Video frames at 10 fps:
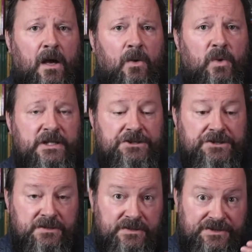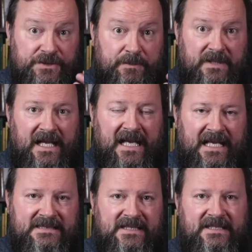which
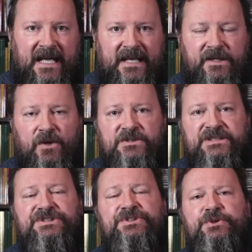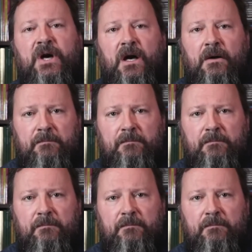supplies the diagnosis to a